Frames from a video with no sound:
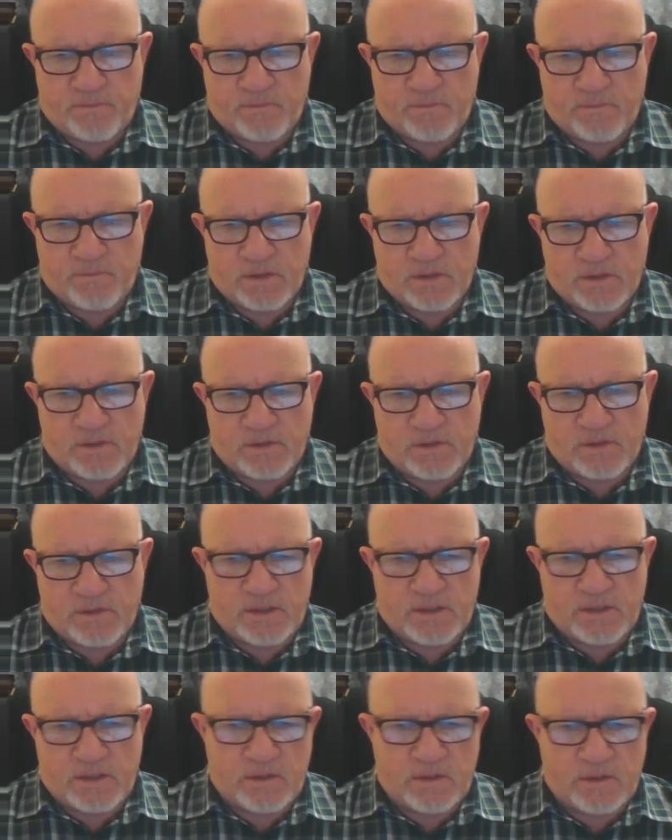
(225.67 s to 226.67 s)
20,
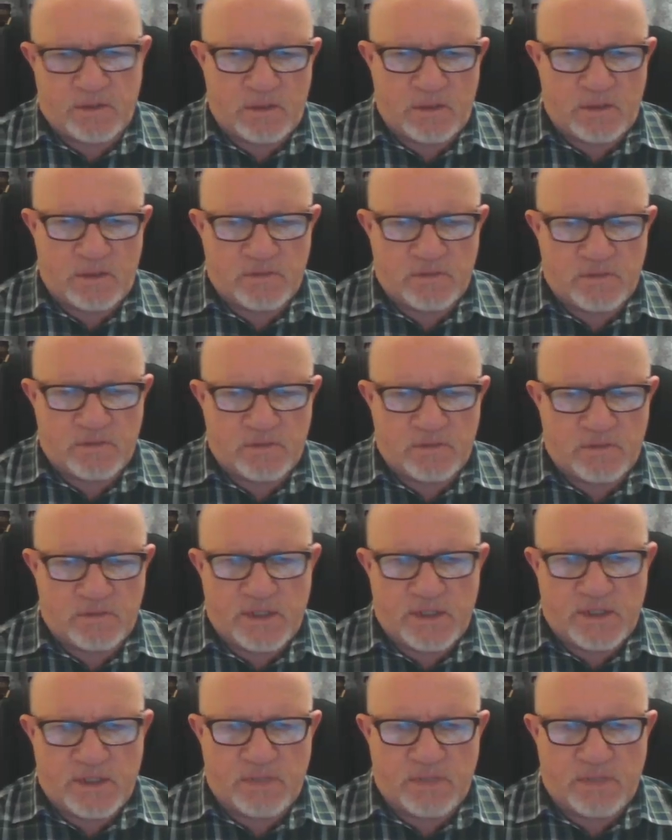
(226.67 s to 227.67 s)

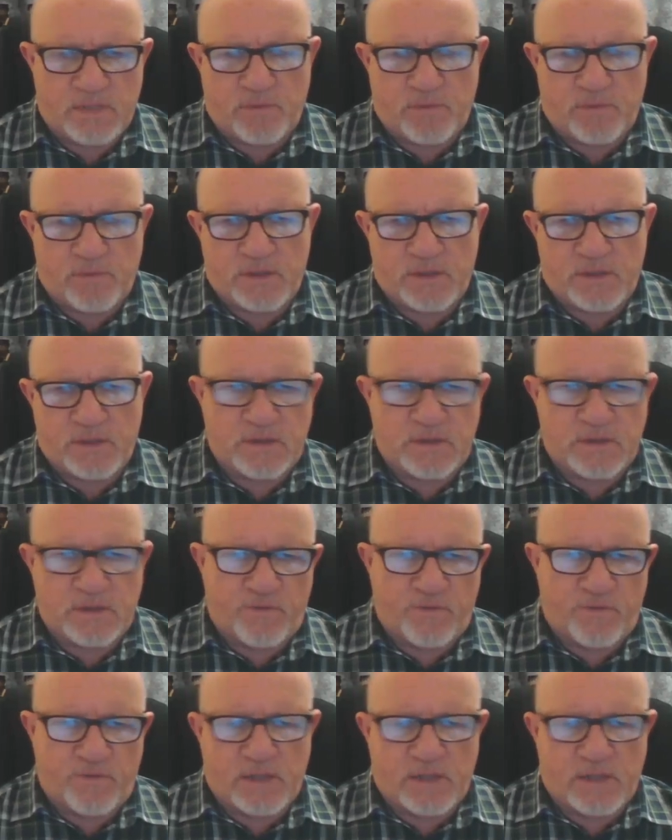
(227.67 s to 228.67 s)
29 points if you
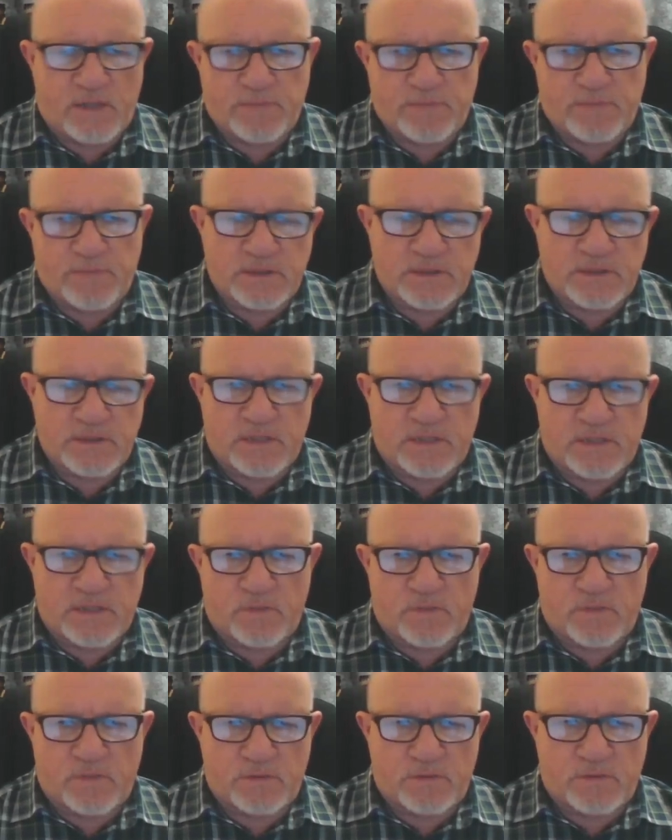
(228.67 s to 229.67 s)
add the pieces up. 1,
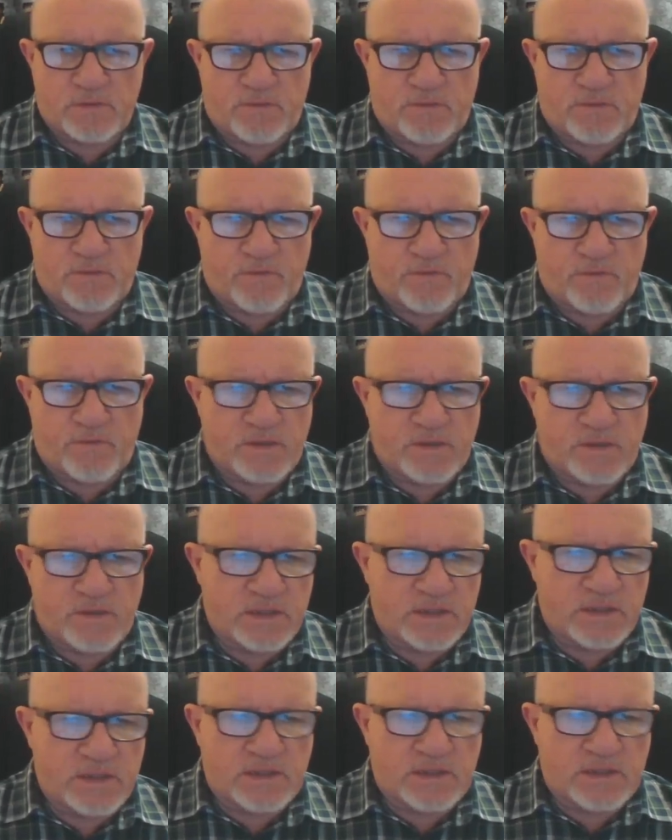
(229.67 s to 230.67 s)
2, 3, 4, 5,
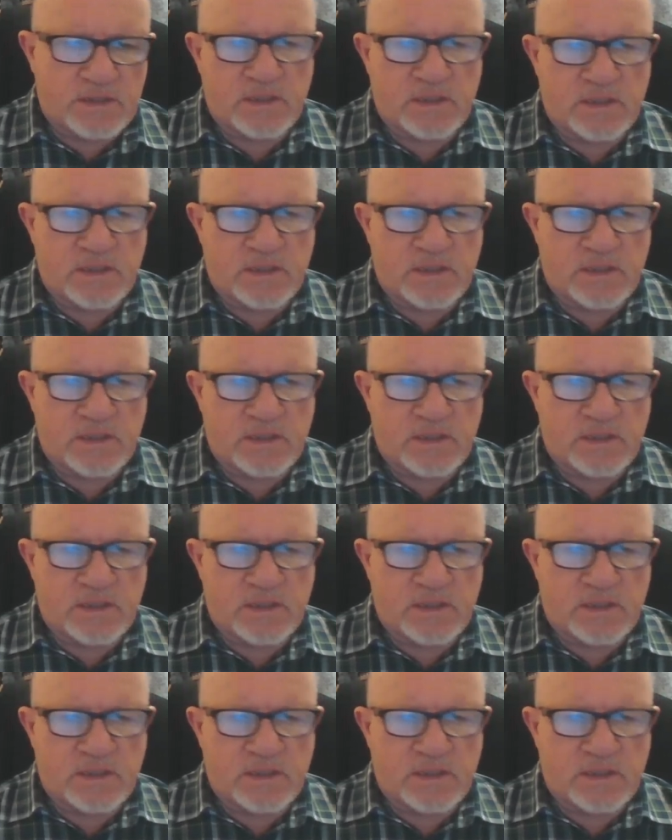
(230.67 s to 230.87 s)
6,